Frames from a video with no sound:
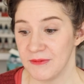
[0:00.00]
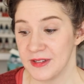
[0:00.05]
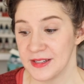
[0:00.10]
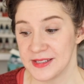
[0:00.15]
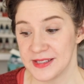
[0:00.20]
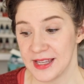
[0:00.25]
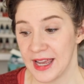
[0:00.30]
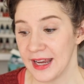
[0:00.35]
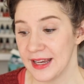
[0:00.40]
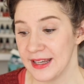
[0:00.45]

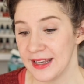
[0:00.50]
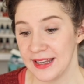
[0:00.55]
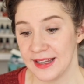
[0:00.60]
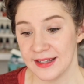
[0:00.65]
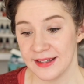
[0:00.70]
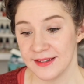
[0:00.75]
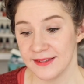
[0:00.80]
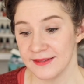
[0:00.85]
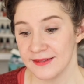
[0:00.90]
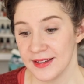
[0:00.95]

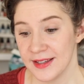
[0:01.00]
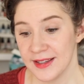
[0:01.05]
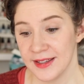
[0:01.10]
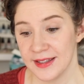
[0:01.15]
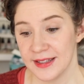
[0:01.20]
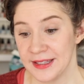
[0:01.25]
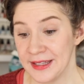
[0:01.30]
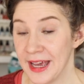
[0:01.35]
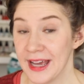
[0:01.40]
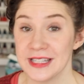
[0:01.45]
deciding
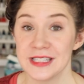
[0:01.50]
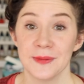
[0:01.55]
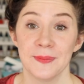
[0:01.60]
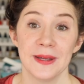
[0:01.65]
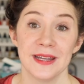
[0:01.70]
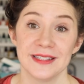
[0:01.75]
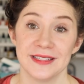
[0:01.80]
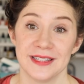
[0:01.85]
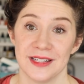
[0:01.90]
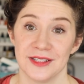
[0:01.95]
not to
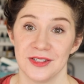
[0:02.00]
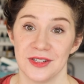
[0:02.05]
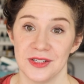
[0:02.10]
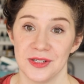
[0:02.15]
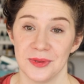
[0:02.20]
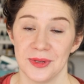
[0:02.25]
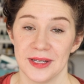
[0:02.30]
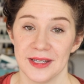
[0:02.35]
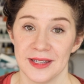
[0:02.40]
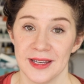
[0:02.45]
pay attention
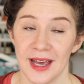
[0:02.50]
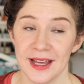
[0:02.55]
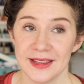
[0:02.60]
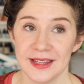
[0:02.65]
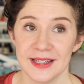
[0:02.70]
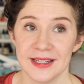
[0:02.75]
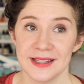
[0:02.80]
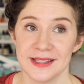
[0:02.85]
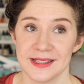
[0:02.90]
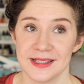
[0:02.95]
to it. Not
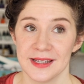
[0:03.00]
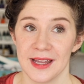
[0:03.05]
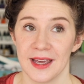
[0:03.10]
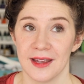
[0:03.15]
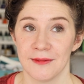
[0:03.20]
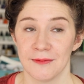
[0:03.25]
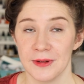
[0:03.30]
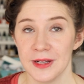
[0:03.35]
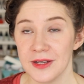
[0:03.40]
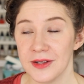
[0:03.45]
that it's
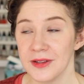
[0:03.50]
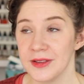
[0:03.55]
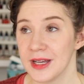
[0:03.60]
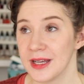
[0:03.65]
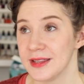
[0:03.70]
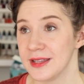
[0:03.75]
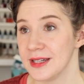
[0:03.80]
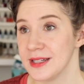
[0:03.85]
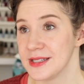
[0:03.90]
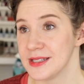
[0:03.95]
not real,
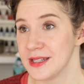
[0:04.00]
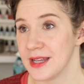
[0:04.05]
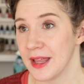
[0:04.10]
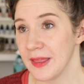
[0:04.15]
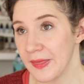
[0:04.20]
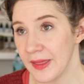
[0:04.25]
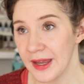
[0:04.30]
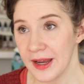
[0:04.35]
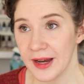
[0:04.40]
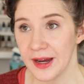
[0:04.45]
not that it's
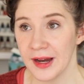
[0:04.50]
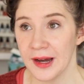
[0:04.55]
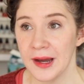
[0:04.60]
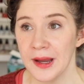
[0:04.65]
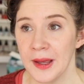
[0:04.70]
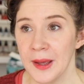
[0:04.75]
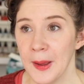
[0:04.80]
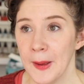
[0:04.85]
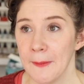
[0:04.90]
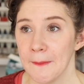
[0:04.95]
not there,
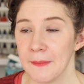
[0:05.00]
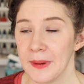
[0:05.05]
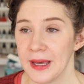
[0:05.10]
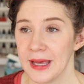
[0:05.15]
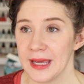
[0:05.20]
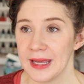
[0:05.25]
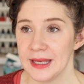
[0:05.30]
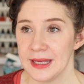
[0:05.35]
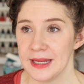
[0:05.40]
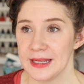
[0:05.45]

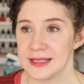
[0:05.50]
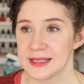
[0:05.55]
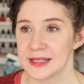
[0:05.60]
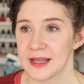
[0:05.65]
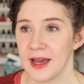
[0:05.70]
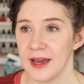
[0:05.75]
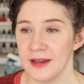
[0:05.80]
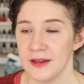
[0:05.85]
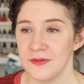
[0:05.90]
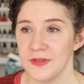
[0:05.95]
but it's
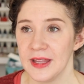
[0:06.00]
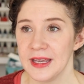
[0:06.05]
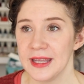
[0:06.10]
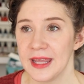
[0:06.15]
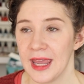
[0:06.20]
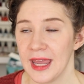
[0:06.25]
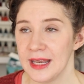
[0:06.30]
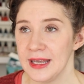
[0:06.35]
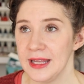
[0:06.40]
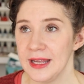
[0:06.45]
kind of like
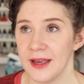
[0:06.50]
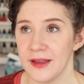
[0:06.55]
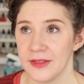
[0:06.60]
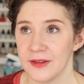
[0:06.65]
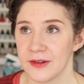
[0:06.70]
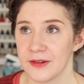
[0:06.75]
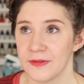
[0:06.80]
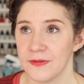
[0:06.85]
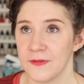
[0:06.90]
any other